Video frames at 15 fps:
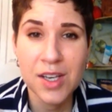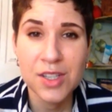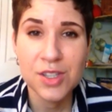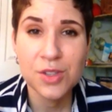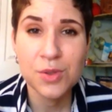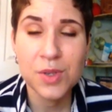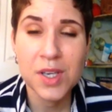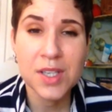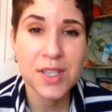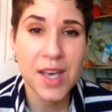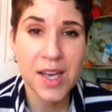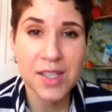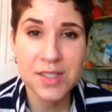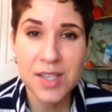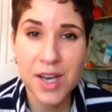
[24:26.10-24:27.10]
You can
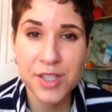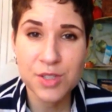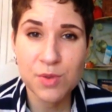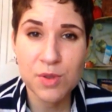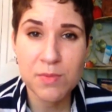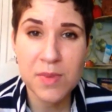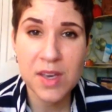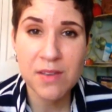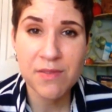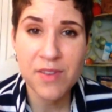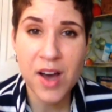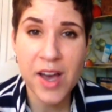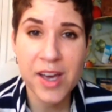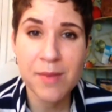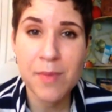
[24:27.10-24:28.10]
get in touch with me
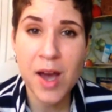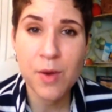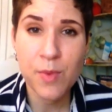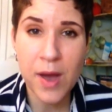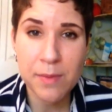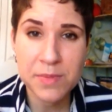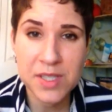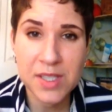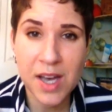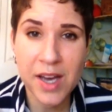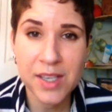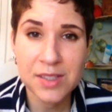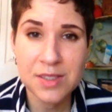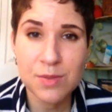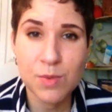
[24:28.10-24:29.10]
via my
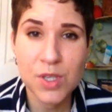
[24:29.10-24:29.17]
website,